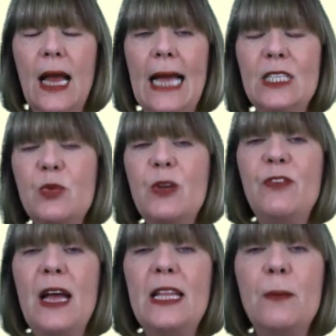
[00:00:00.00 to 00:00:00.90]
And we
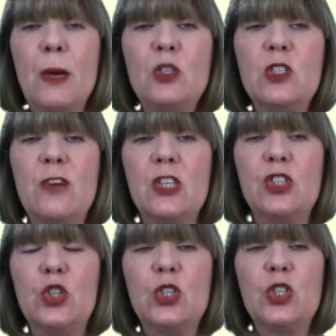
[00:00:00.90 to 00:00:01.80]
find that most of our
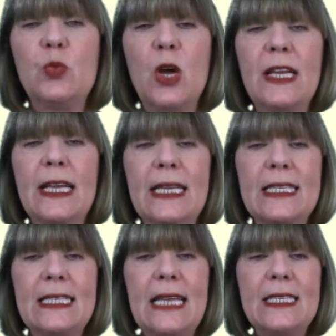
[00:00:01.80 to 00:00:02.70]
students are working in a
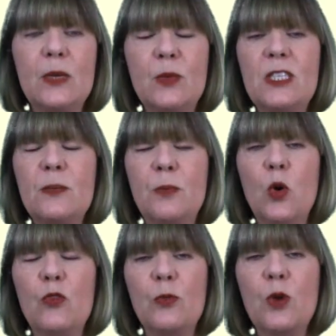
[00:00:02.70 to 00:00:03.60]
centre with
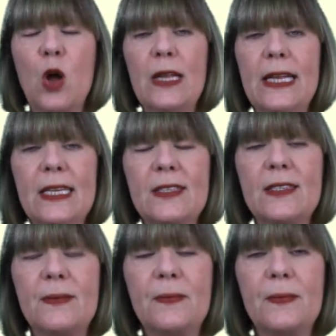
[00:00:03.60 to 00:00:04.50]
support from colleagues.